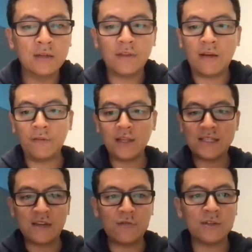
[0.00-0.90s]
definitely
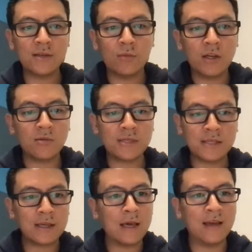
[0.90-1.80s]
different than what you
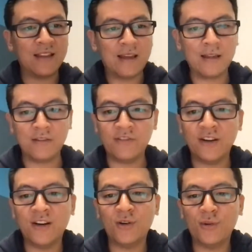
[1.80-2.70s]
see in the
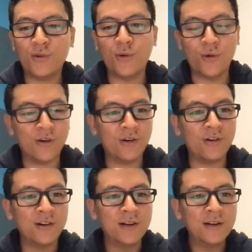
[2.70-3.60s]
NFL or